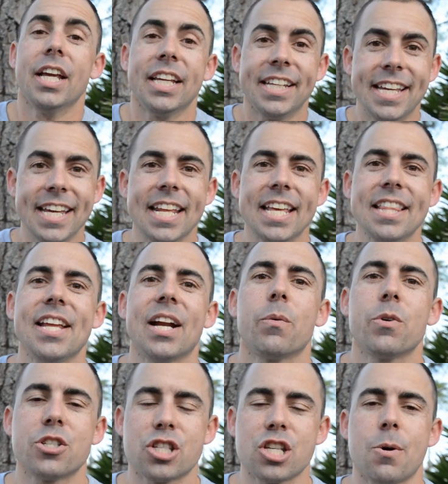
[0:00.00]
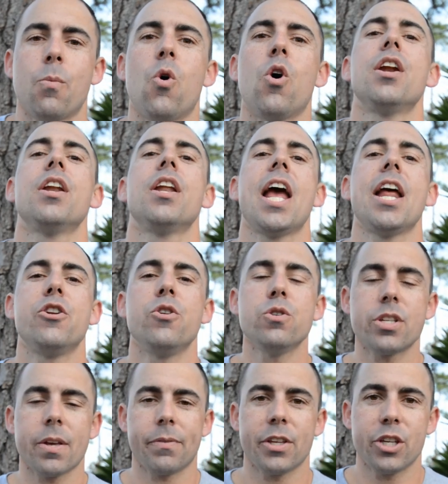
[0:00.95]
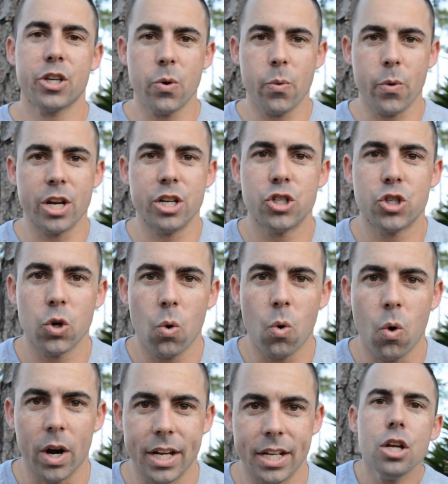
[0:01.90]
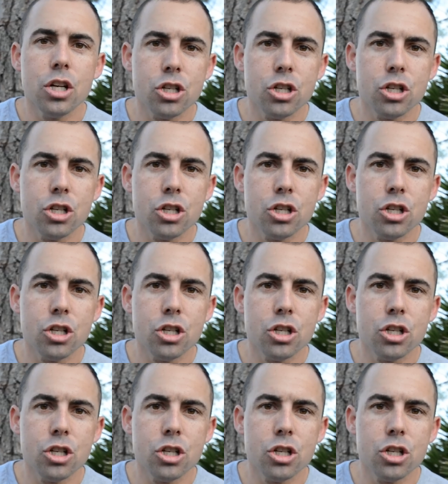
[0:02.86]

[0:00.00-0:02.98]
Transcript: get in there with someone and do something you enjoy.